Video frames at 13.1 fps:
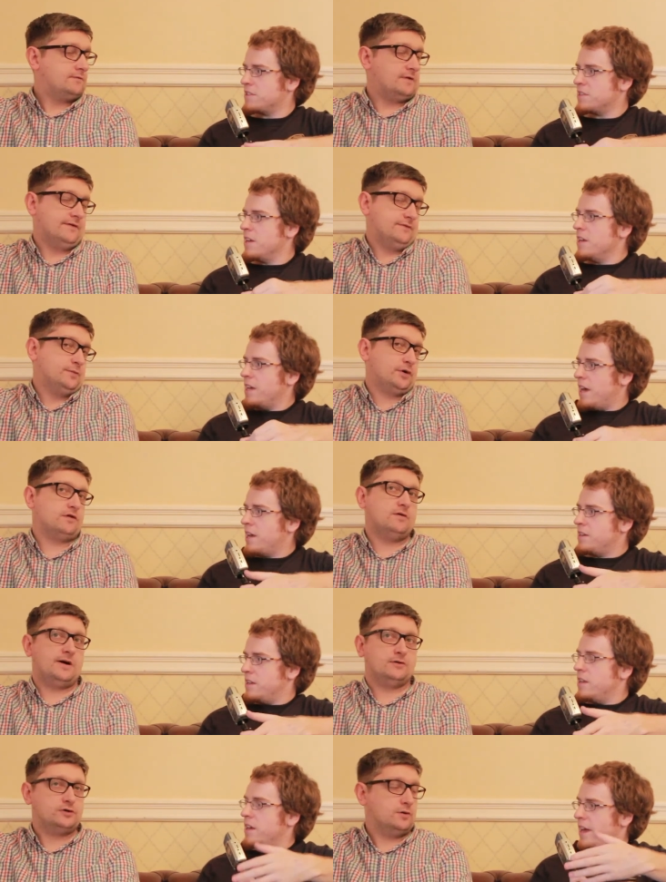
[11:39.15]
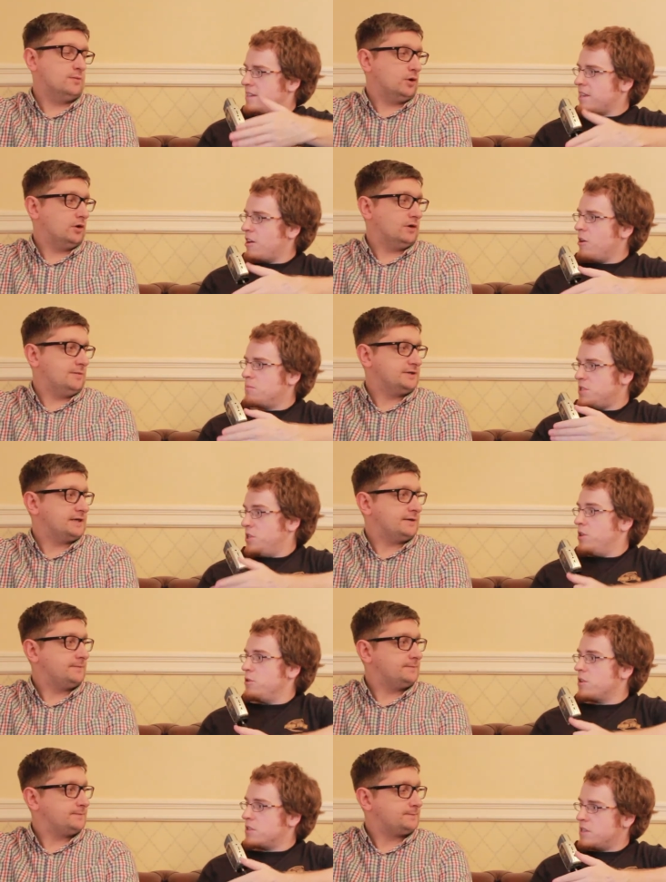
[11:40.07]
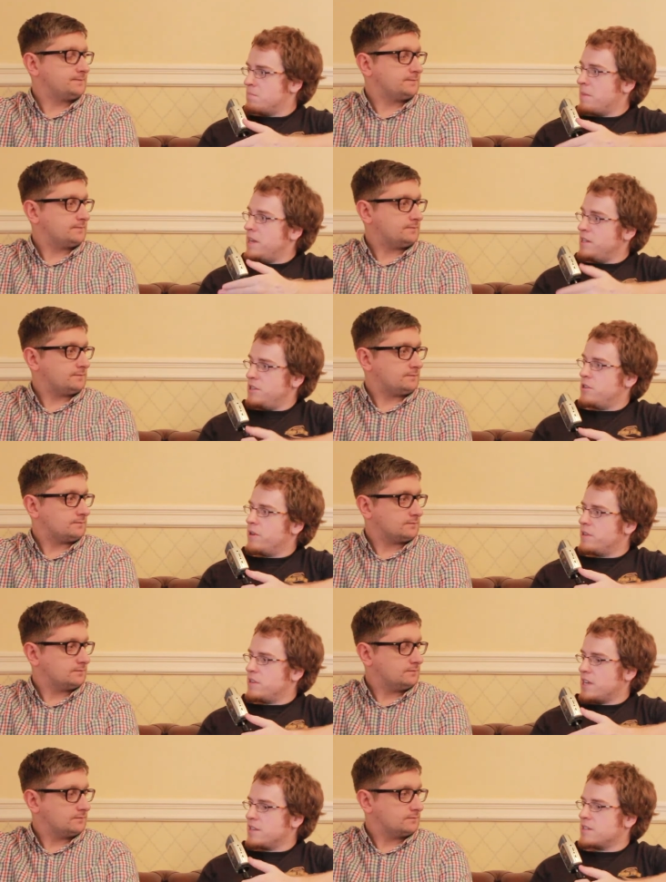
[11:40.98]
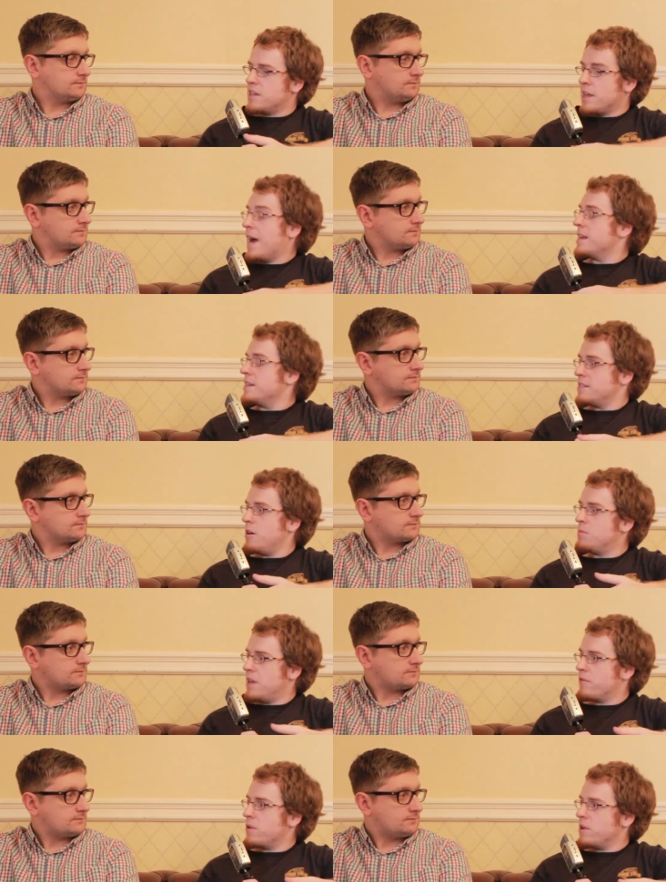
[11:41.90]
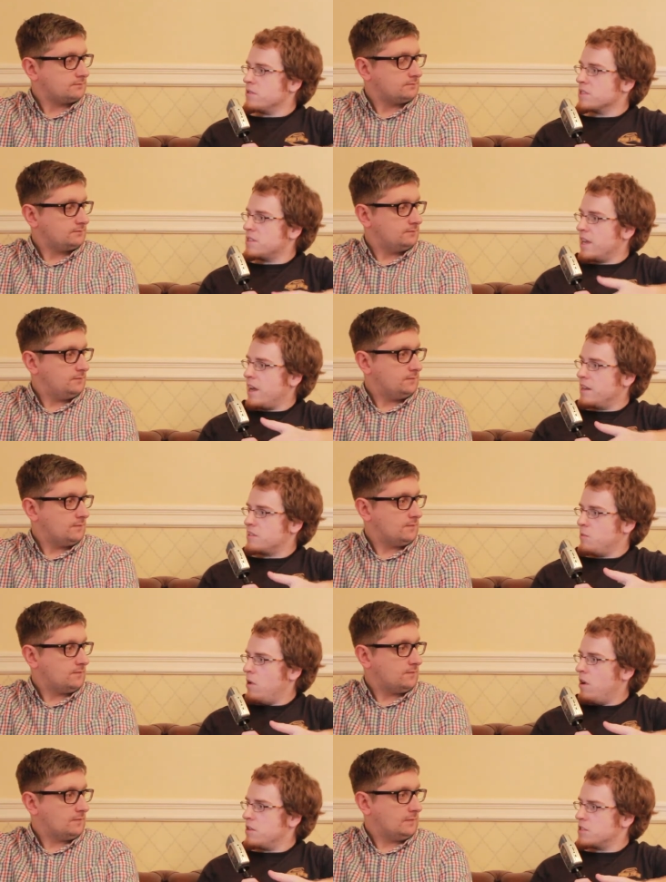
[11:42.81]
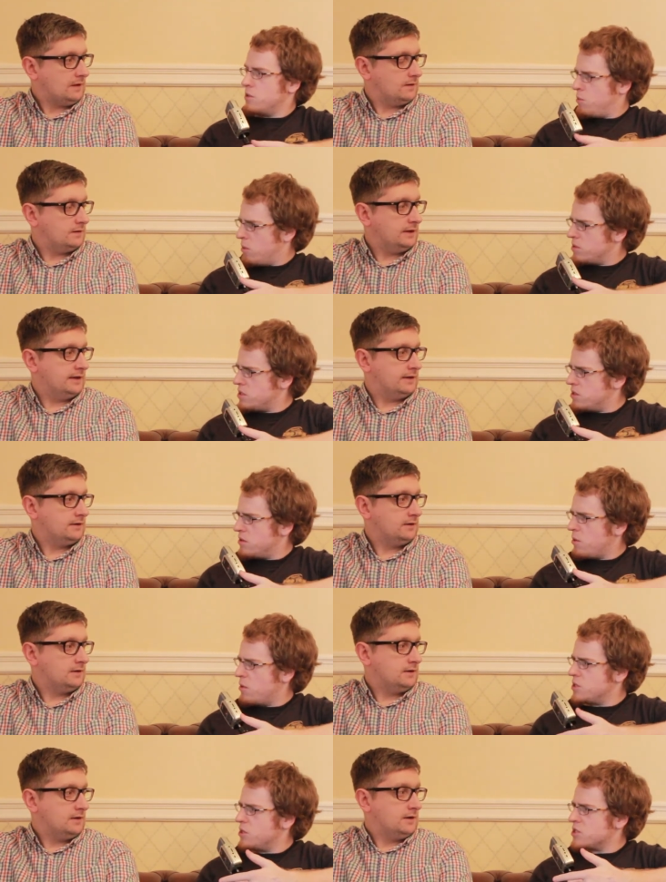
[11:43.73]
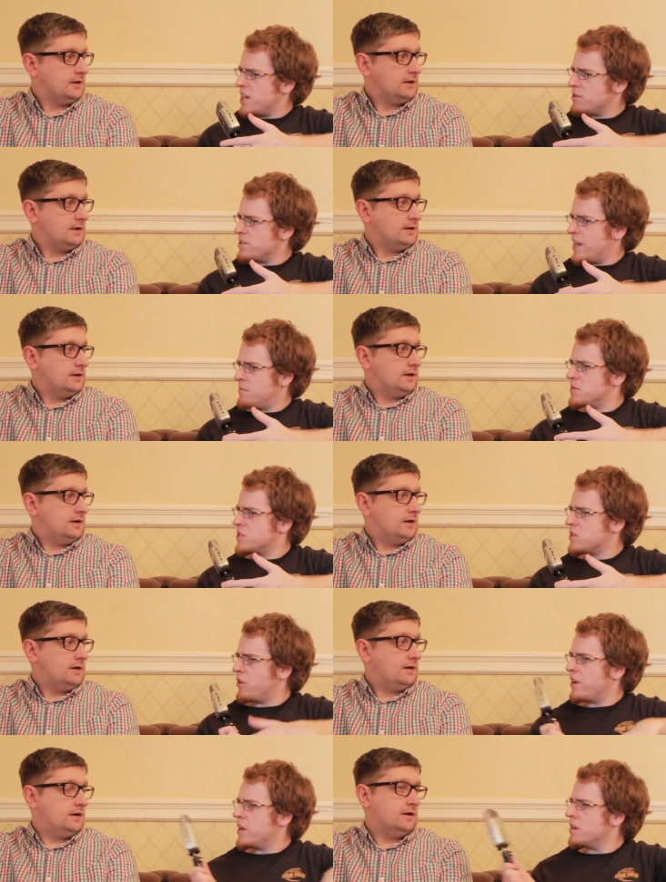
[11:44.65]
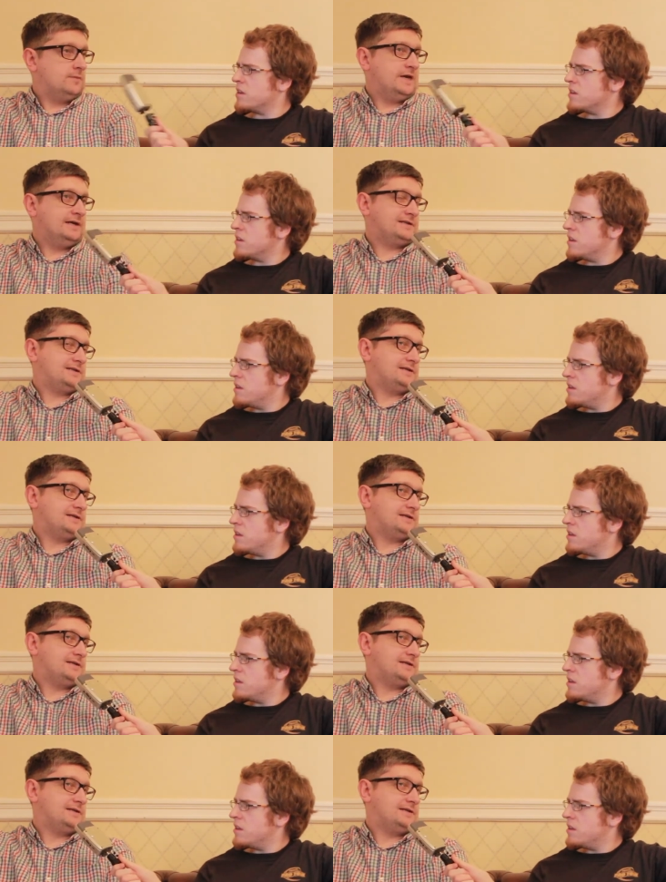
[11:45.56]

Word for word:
Speaker 1: And it's helped you because it's made you do it, the testing, and it's helped everyone else because they get to watch. So what was your channel name? Sorry. It's